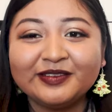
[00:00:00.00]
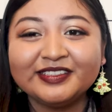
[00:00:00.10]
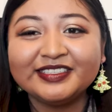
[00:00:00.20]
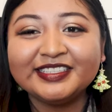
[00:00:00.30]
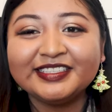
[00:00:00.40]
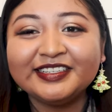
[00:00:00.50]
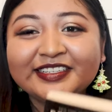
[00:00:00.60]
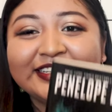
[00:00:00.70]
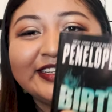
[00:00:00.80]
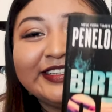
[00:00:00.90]
older
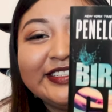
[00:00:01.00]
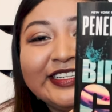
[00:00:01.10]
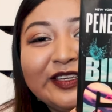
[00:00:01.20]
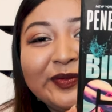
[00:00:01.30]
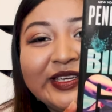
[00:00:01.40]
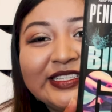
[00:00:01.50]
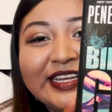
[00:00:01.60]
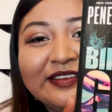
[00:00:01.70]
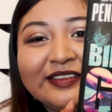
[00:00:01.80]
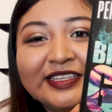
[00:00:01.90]
sister, she picked
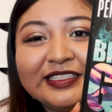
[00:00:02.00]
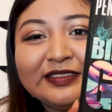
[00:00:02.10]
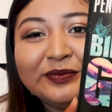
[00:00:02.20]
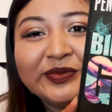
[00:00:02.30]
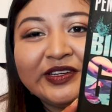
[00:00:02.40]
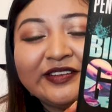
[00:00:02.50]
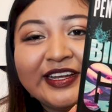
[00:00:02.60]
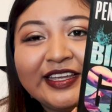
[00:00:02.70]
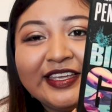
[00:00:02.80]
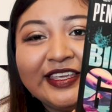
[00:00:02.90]
out this book
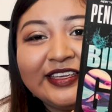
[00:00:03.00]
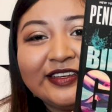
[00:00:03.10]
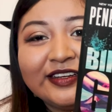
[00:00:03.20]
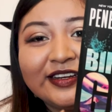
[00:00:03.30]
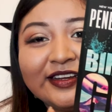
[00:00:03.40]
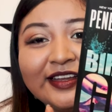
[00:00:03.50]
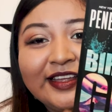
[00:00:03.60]
right here.